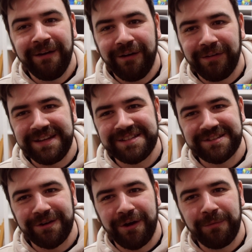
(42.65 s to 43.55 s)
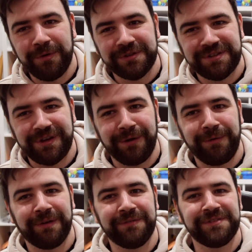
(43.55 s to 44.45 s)
are these Star Wars
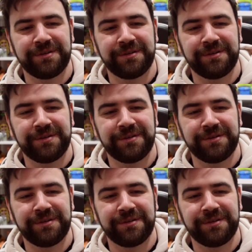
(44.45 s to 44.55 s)
tokens.